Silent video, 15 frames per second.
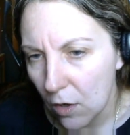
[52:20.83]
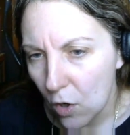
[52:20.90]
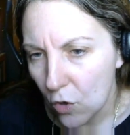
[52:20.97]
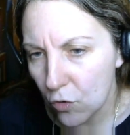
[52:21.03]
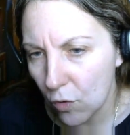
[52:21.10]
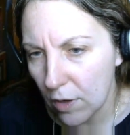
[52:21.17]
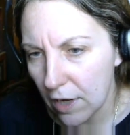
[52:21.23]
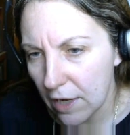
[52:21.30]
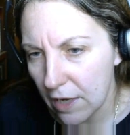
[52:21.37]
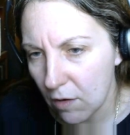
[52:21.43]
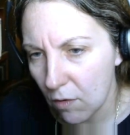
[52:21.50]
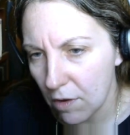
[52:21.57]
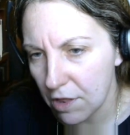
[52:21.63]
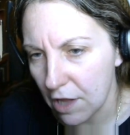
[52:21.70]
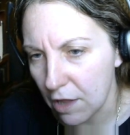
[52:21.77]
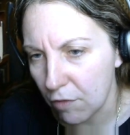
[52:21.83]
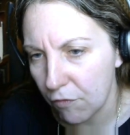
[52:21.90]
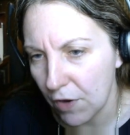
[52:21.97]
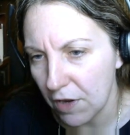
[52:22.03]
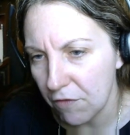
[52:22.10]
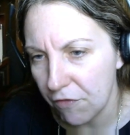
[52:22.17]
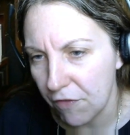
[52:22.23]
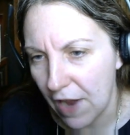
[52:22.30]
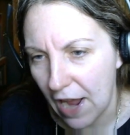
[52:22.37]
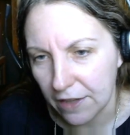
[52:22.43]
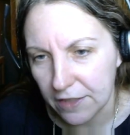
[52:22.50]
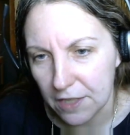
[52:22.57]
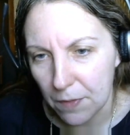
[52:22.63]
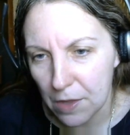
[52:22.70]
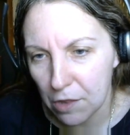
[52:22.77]
Trondhead Hero says, fun fact,
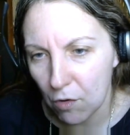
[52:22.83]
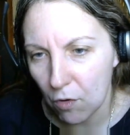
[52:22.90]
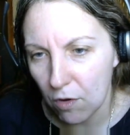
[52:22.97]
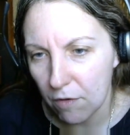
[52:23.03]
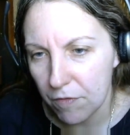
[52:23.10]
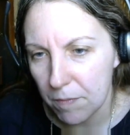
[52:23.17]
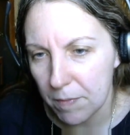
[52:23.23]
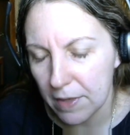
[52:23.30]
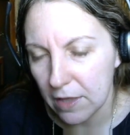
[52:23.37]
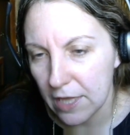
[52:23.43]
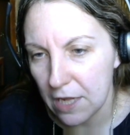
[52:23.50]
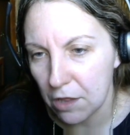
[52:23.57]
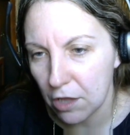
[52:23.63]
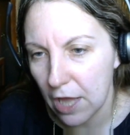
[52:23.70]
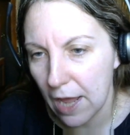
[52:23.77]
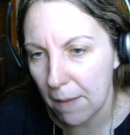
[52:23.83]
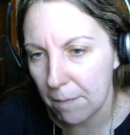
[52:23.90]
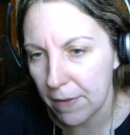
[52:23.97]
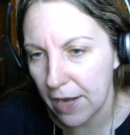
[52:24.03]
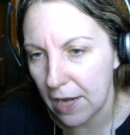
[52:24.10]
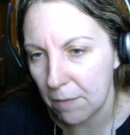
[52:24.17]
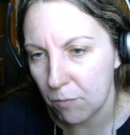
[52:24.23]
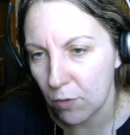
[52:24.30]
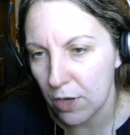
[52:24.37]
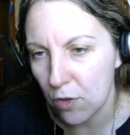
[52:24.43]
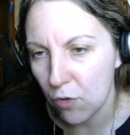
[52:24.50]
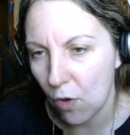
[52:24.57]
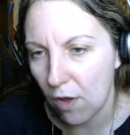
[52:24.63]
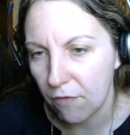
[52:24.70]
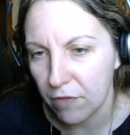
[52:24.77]
in the start of the Middle East campaign, British
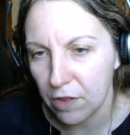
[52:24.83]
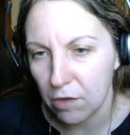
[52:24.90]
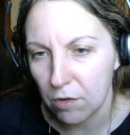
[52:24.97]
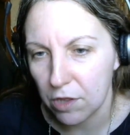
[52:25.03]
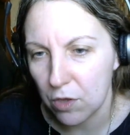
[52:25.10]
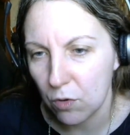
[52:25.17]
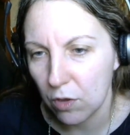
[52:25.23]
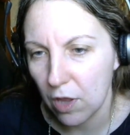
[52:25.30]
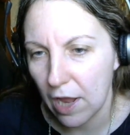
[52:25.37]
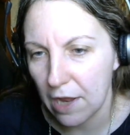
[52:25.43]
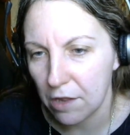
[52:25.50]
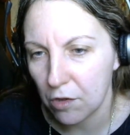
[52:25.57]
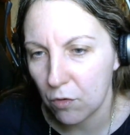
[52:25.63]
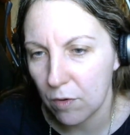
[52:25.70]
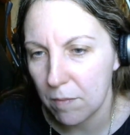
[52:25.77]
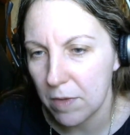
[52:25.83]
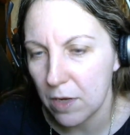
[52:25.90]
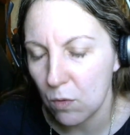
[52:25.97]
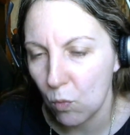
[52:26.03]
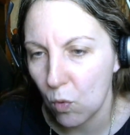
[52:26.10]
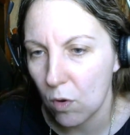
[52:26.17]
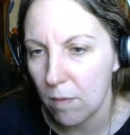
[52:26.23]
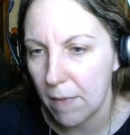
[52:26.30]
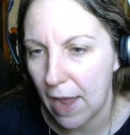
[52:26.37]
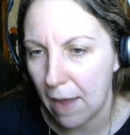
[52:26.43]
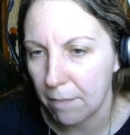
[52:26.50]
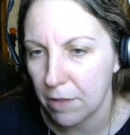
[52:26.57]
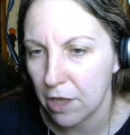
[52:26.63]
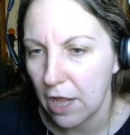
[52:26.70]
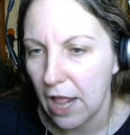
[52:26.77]
officers utilized Crimean War
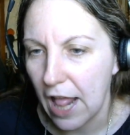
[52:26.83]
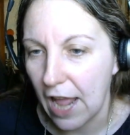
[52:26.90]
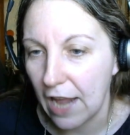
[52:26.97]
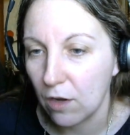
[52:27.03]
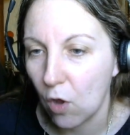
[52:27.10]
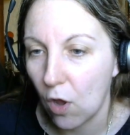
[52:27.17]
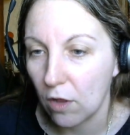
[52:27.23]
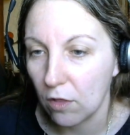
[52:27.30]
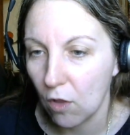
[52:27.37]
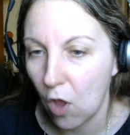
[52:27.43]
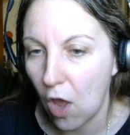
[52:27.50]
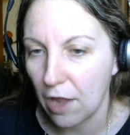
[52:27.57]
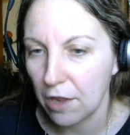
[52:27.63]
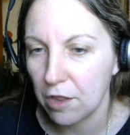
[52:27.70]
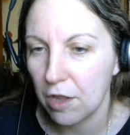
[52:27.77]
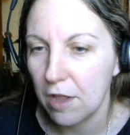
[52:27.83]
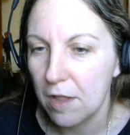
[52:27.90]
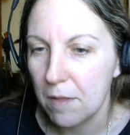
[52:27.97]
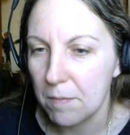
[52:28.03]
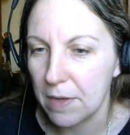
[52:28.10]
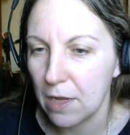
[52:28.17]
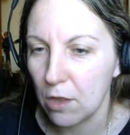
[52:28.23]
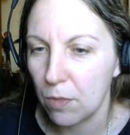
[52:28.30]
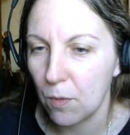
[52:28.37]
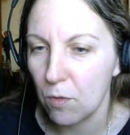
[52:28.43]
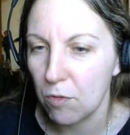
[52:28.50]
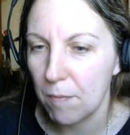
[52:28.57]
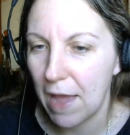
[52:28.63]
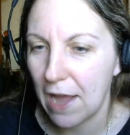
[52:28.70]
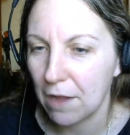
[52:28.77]
maps and got lost because those
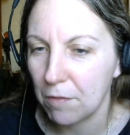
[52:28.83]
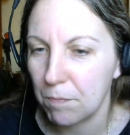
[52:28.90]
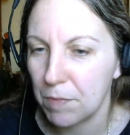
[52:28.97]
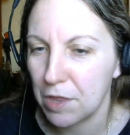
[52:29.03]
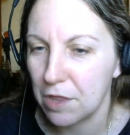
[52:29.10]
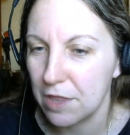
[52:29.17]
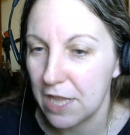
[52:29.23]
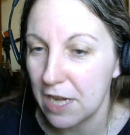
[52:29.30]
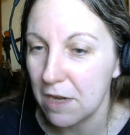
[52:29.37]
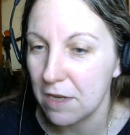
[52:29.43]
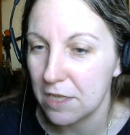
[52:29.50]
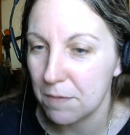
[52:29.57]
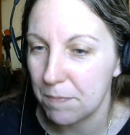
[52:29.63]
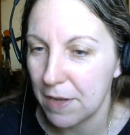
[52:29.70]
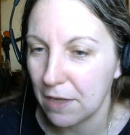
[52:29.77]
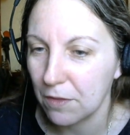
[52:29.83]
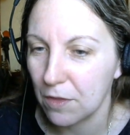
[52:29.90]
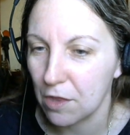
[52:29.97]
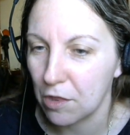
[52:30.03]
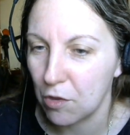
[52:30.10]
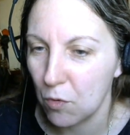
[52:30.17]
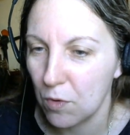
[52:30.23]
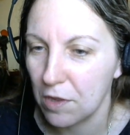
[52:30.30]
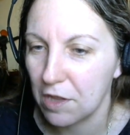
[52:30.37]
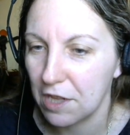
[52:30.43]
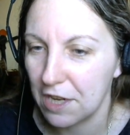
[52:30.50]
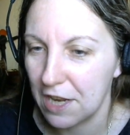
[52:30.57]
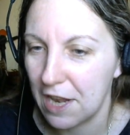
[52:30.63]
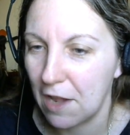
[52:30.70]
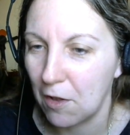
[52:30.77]
maps didn't depict the Suez
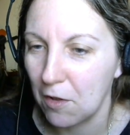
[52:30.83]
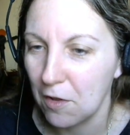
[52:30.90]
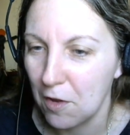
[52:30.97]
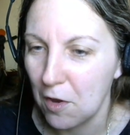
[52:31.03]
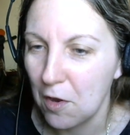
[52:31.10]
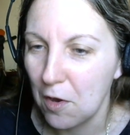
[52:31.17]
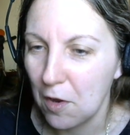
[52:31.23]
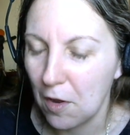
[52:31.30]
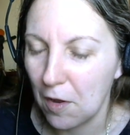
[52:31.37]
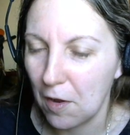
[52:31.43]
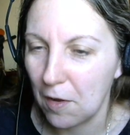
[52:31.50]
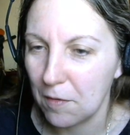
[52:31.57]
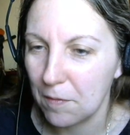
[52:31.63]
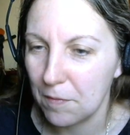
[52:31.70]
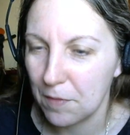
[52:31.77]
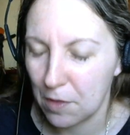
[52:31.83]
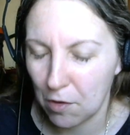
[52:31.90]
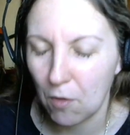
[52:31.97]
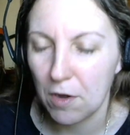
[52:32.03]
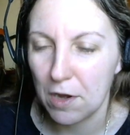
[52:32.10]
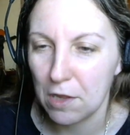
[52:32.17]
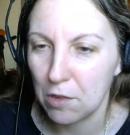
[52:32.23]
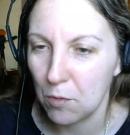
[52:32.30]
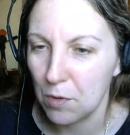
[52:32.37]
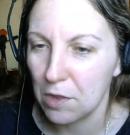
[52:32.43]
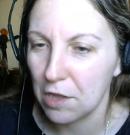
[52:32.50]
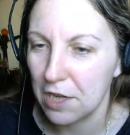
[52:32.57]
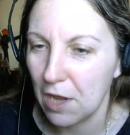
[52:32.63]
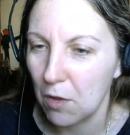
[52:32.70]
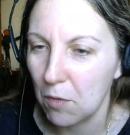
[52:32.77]
Canal Sorry, Suez
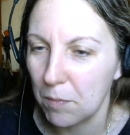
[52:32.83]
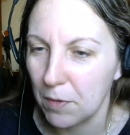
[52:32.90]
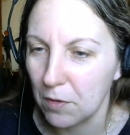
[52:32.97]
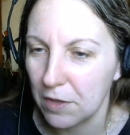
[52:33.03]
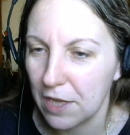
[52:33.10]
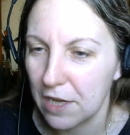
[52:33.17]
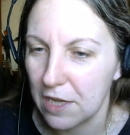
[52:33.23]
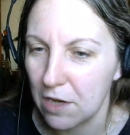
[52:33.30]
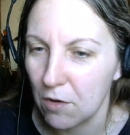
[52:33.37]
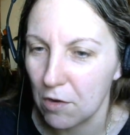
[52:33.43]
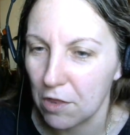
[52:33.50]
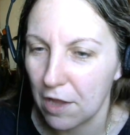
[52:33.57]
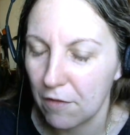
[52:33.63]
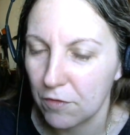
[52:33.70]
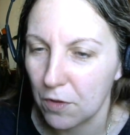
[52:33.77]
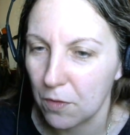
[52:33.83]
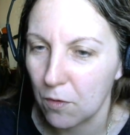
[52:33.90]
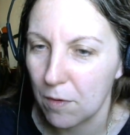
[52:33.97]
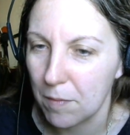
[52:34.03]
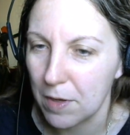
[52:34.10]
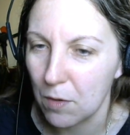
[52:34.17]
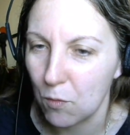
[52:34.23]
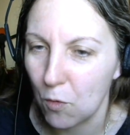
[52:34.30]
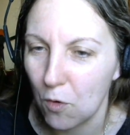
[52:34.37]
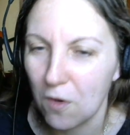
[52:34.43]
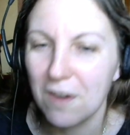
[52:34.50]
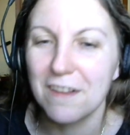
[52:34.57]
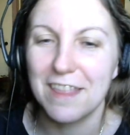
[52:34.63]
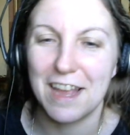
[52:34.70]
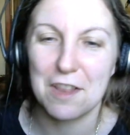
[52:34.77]
Canal built 10 years after the Crimean War.
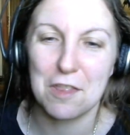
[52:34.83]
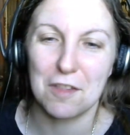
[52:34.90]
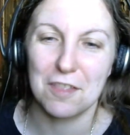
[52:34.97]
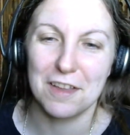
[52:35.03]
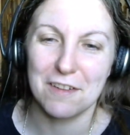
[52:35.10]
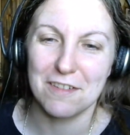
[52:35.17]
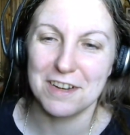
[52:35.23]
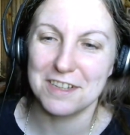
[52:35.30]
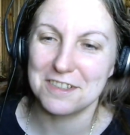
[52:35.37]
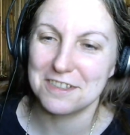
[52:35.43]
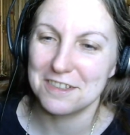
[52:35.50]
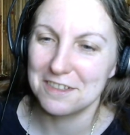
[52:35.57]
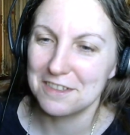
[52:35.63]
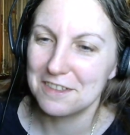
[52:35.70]
That's hilarious.